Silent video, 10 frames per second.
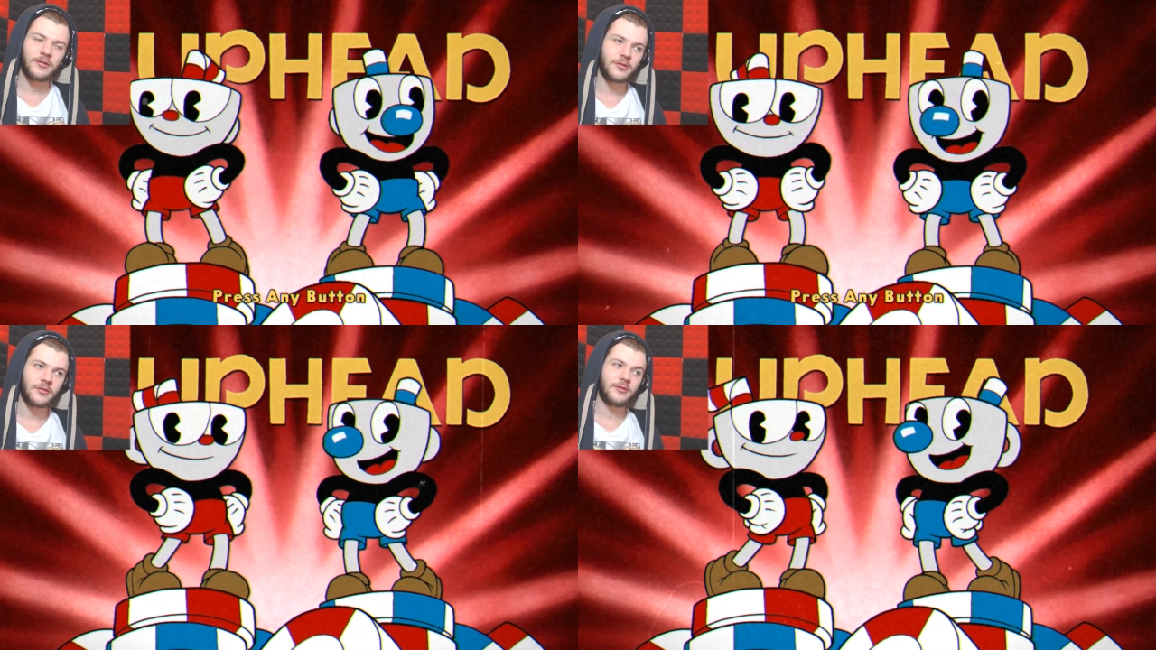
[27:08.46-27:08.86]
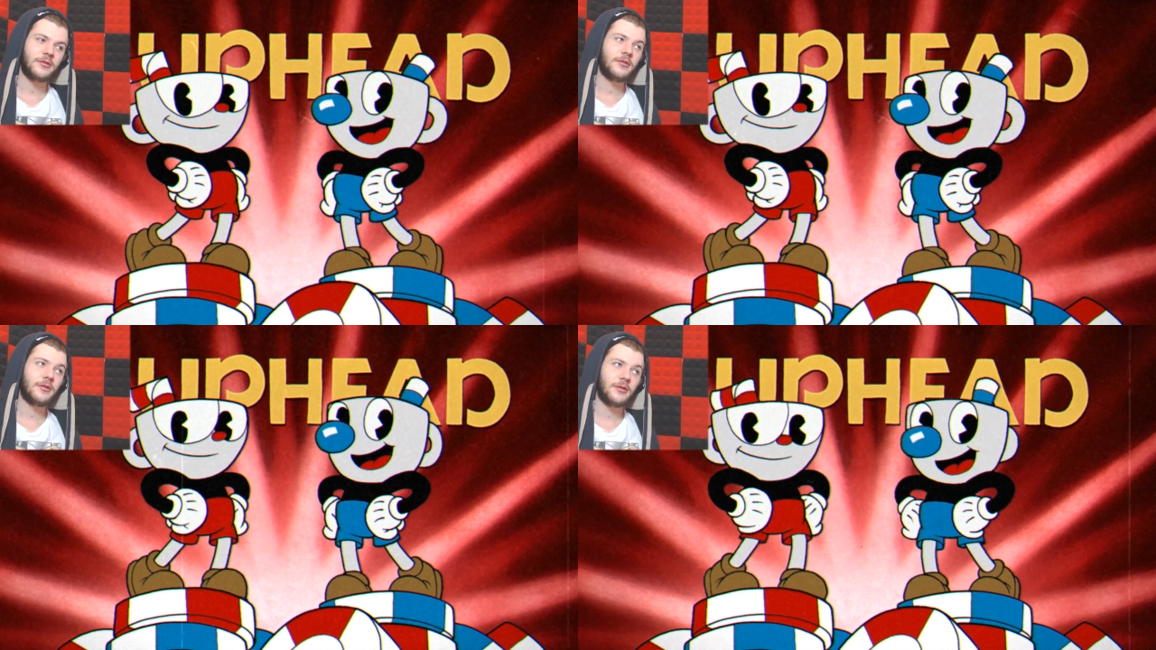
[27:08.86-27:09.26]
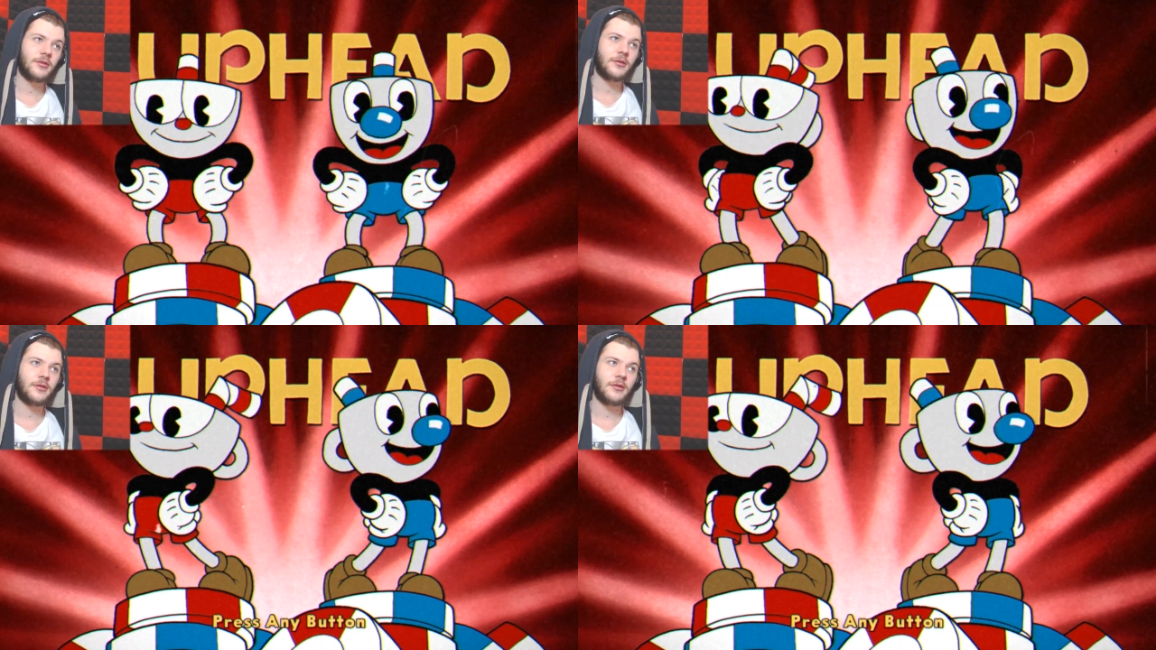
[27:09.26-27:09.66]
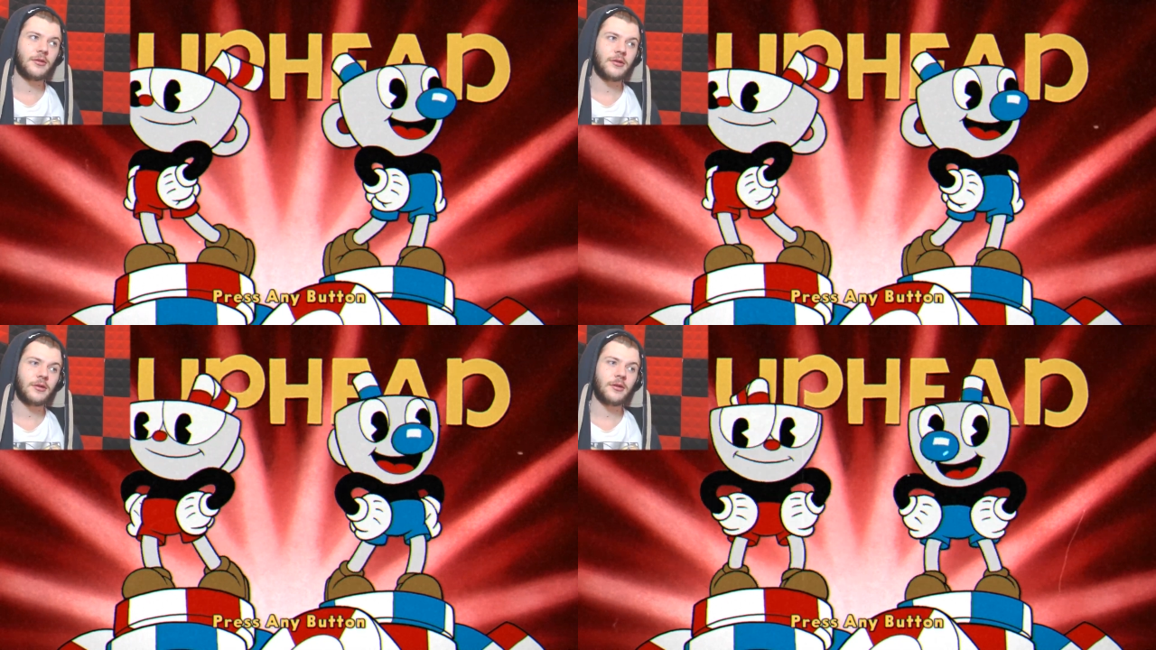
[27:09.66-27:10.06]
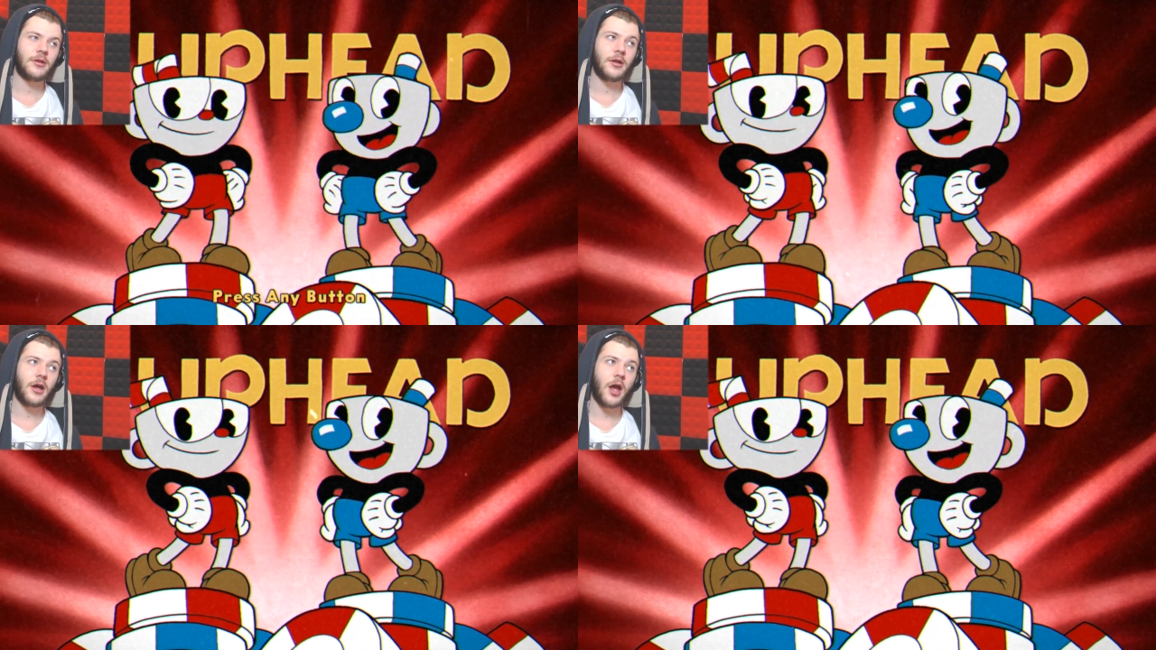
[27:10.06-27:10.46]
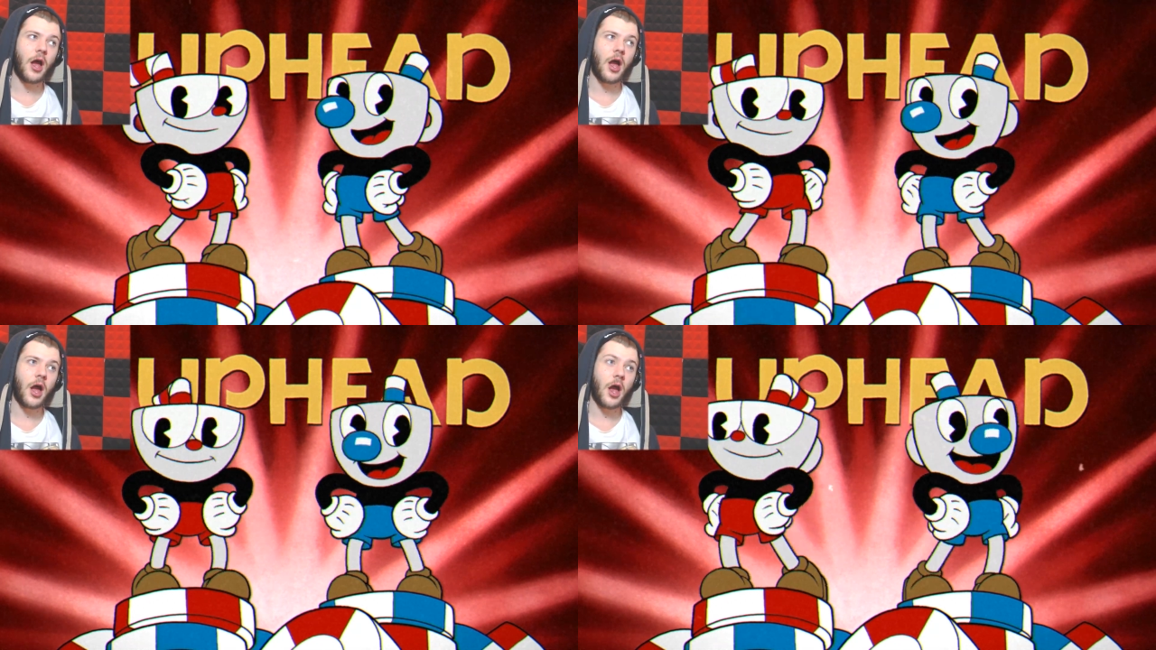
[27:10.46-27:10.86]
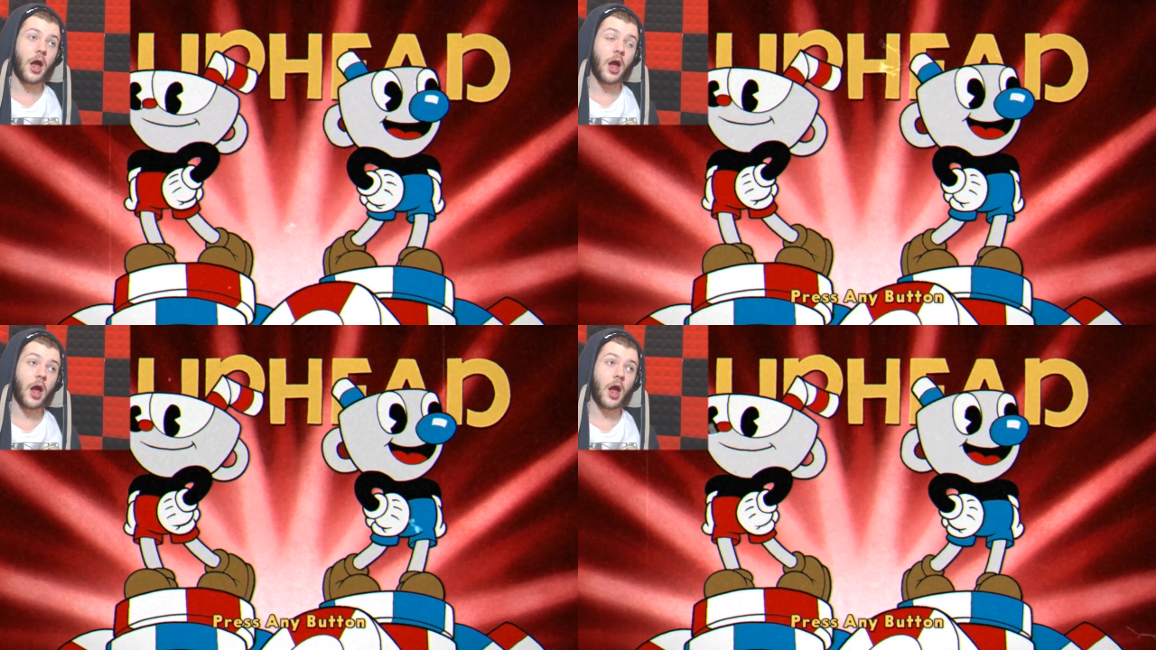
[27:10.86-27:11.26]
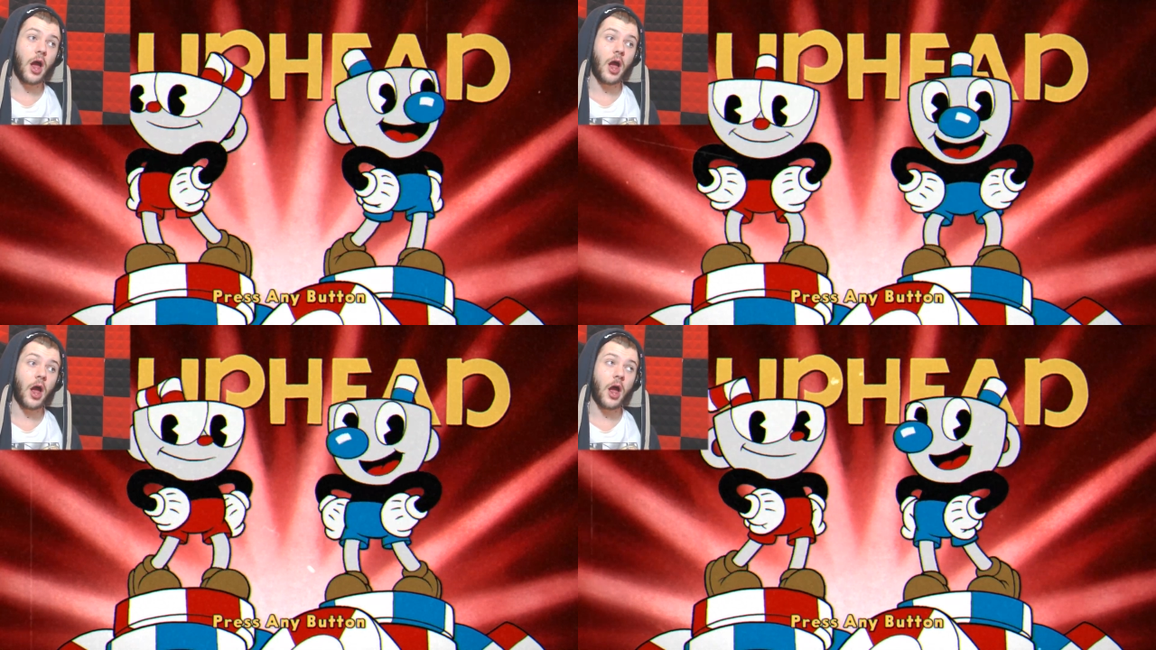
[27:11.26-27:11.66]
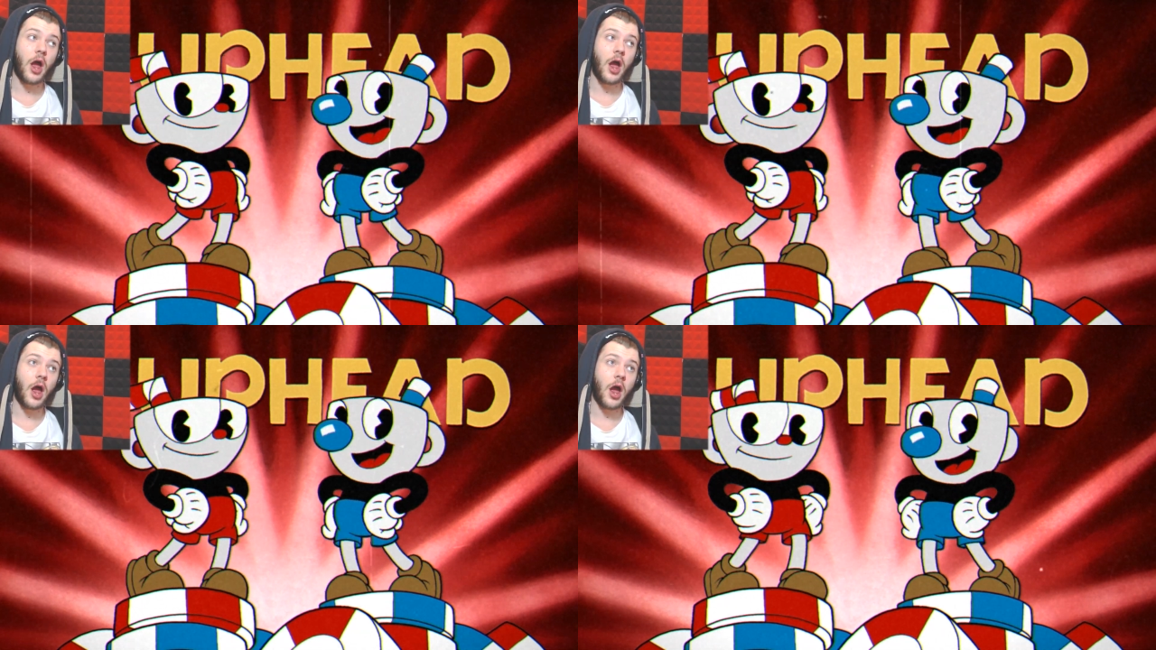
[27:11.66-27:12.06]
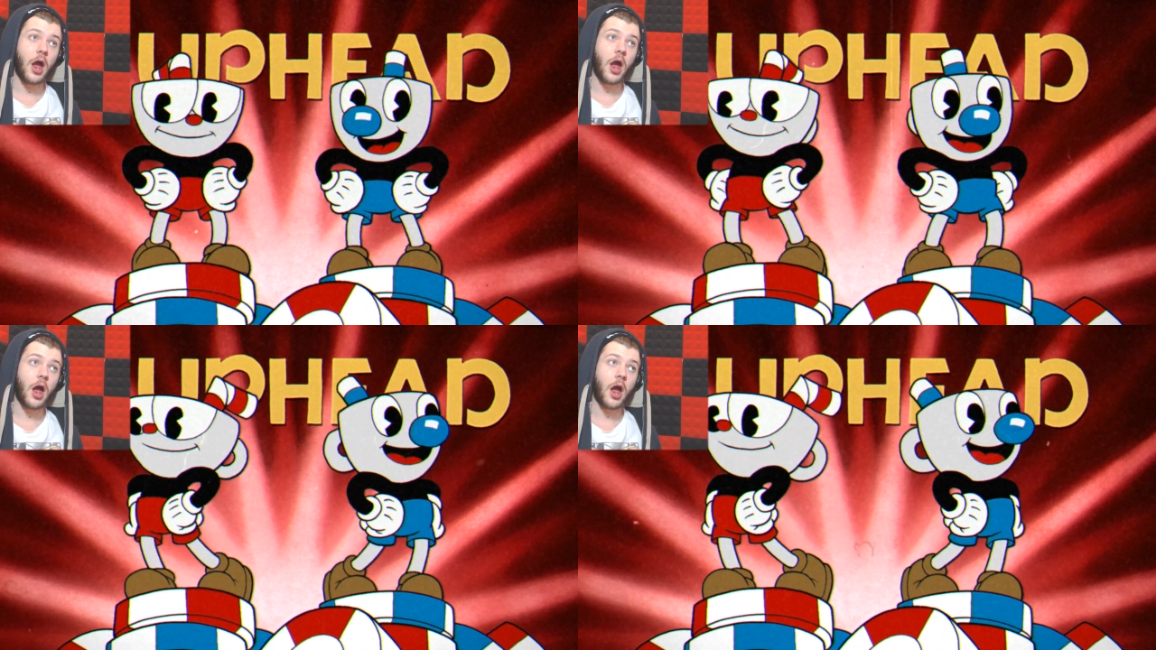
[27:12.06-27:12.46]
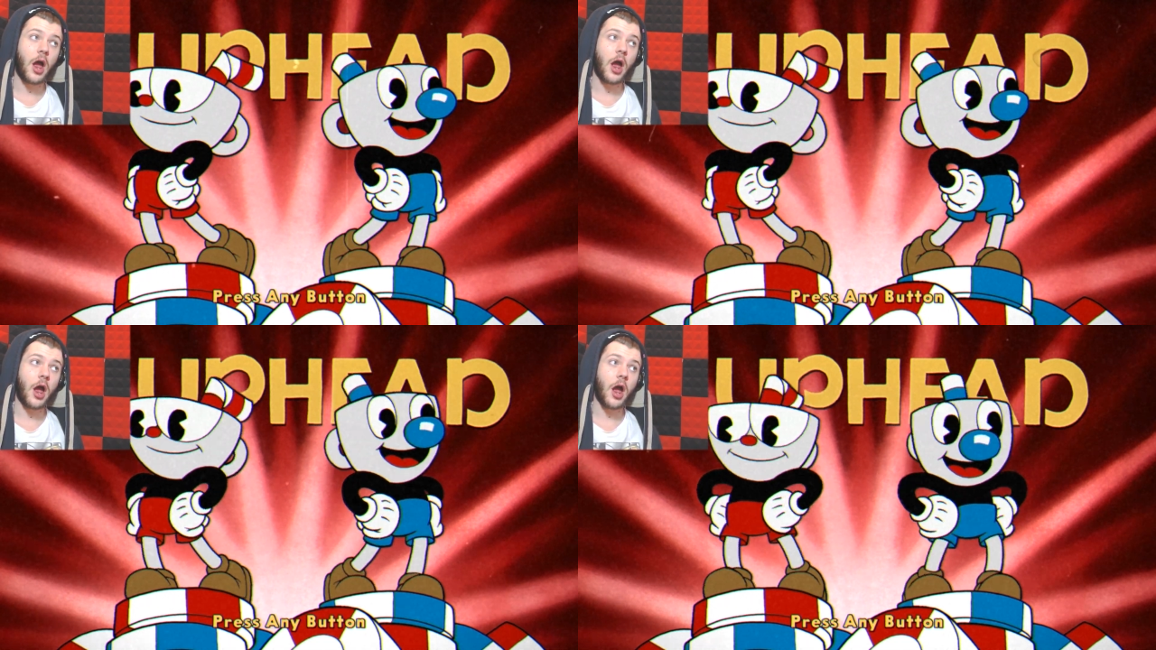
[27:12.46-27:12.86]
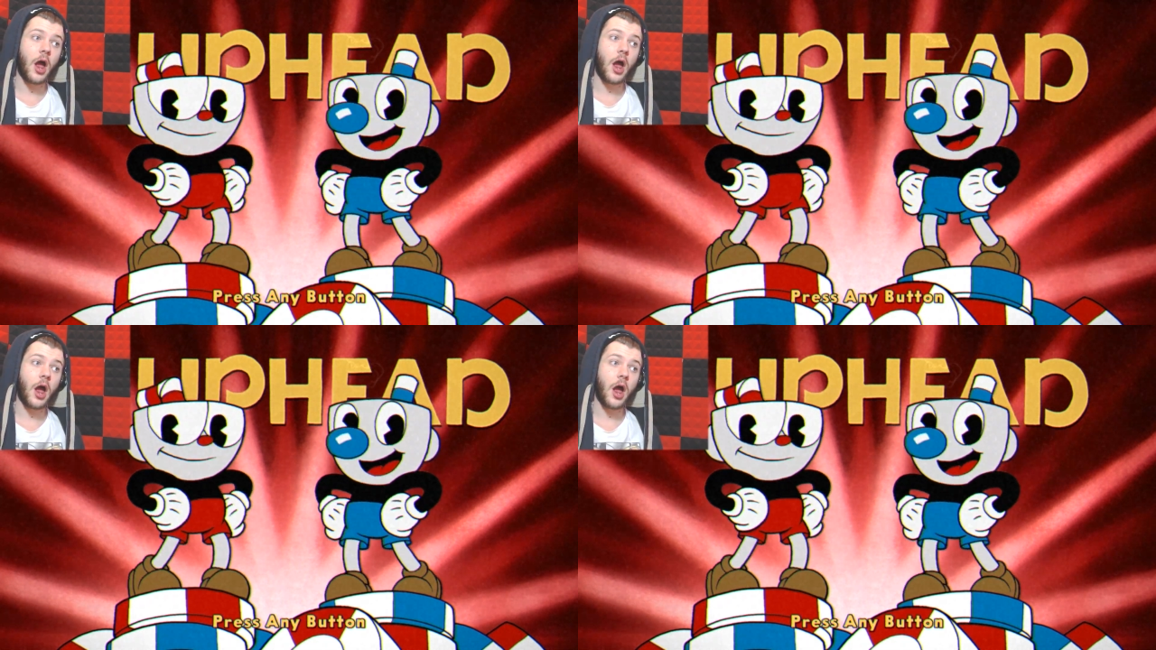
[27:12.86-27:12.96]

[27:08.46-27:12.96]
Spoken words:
Nobody speaks.